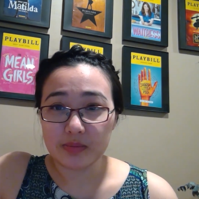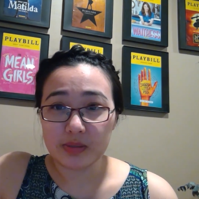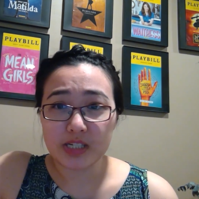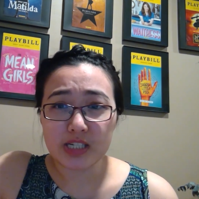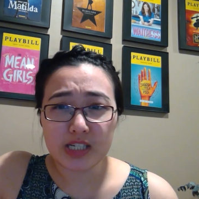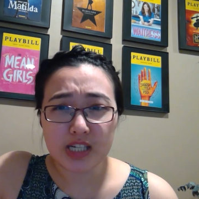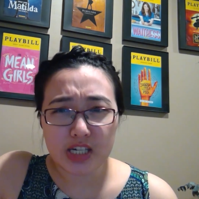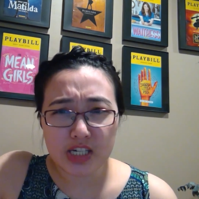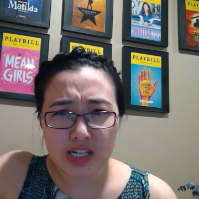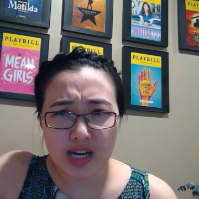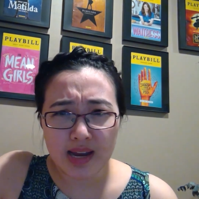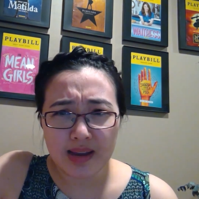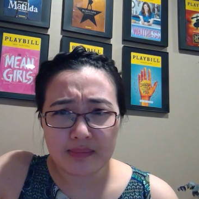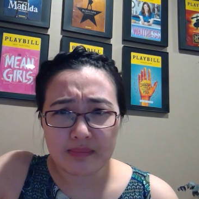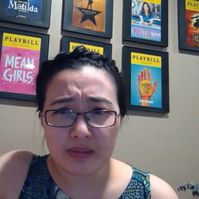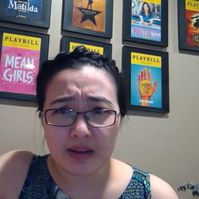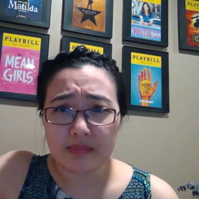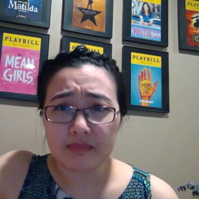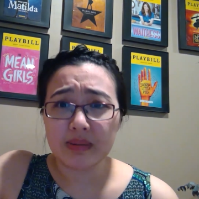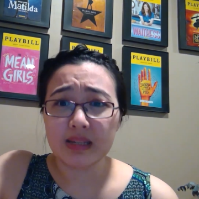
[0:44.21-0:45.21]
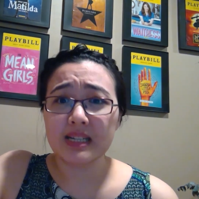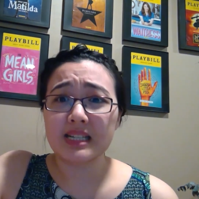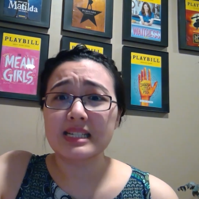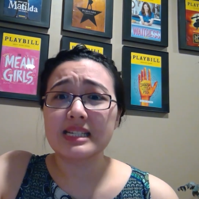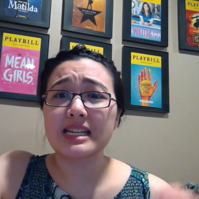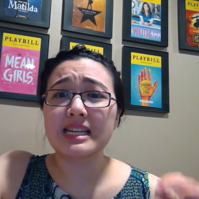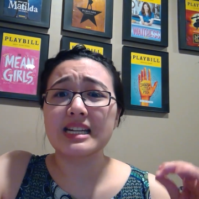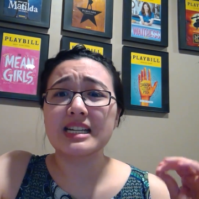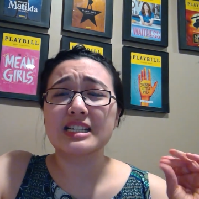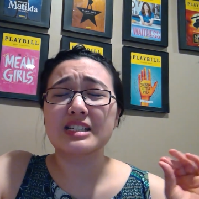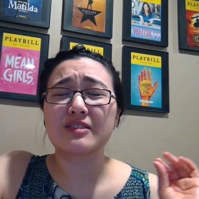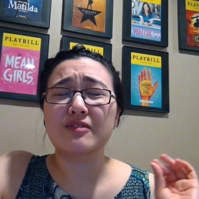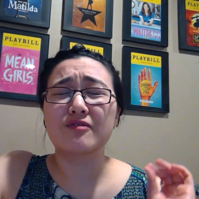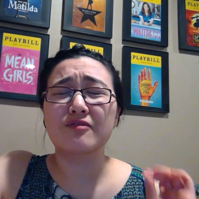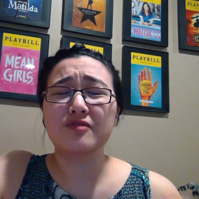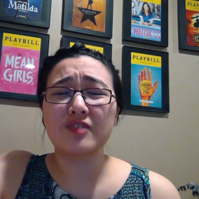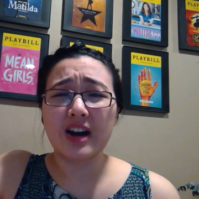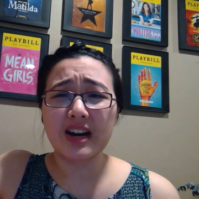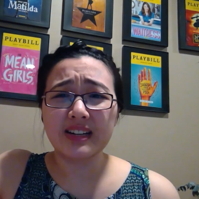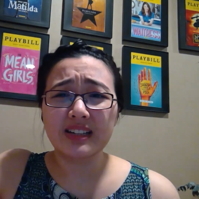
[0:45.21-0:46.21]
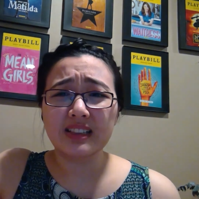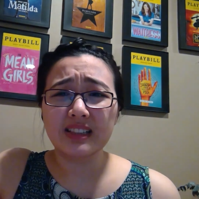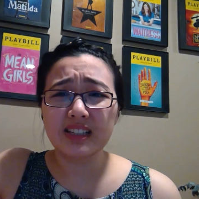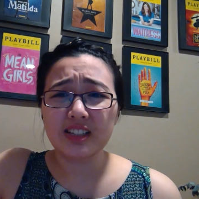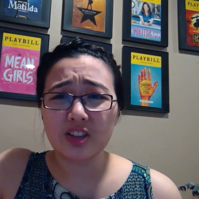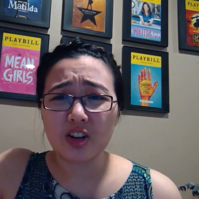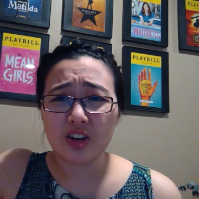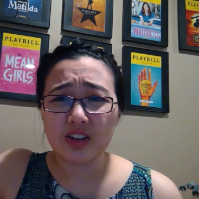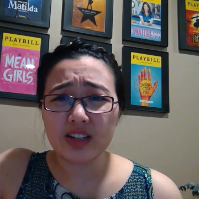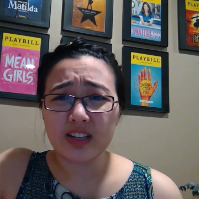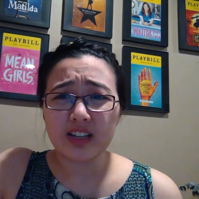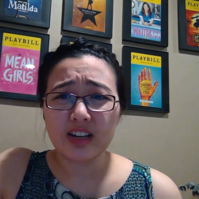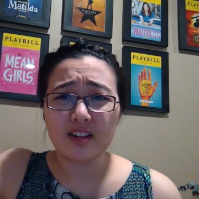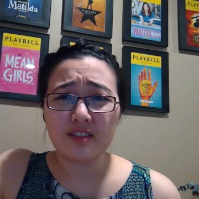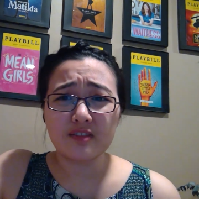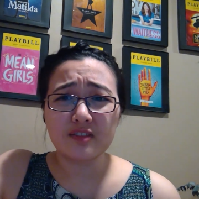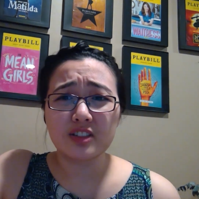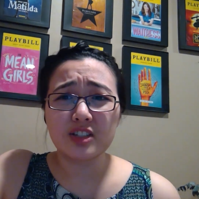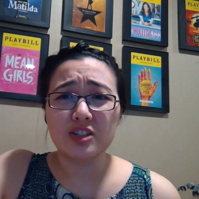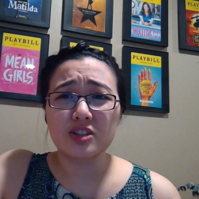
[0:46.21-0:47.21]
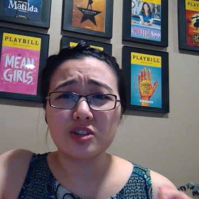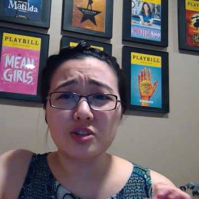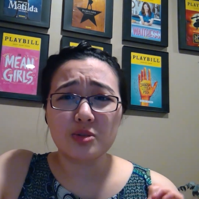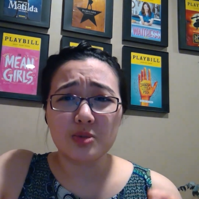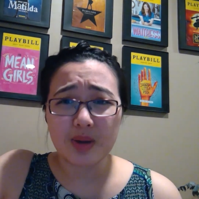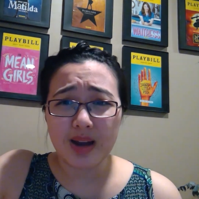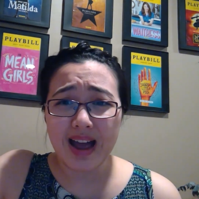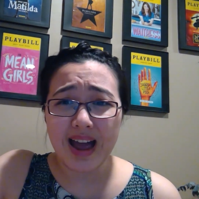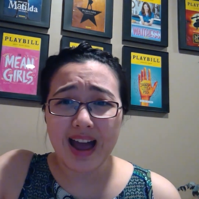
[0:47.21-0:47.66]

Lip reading: which is a shame because it is finally long enough to do